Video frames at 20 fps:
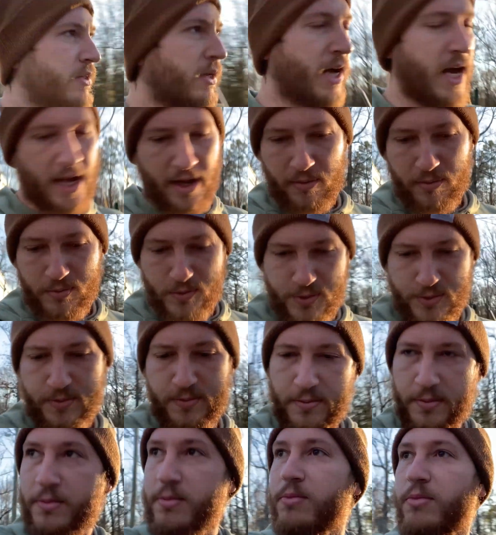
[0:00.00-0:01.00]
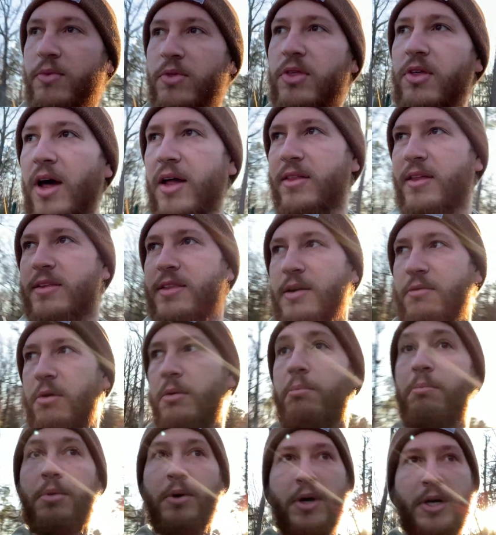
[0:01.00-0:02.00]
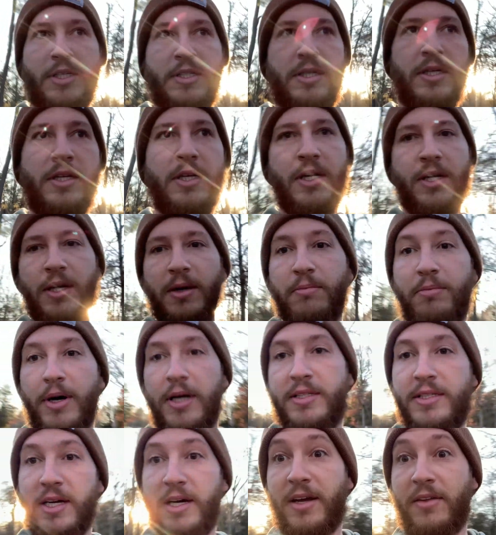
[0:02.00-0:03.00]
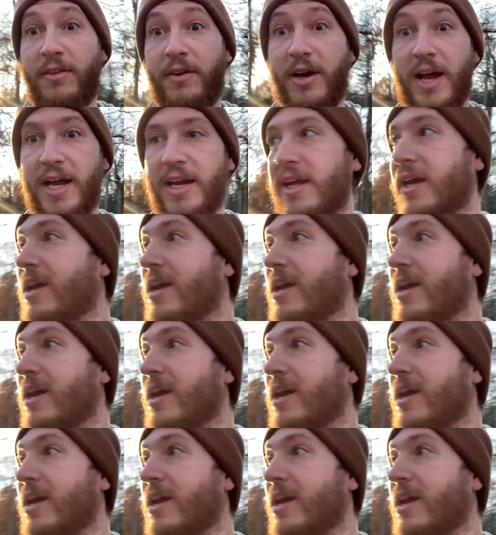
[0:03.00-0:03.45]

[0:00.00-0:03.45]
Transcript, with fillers: I thought that they were booked, but they're not.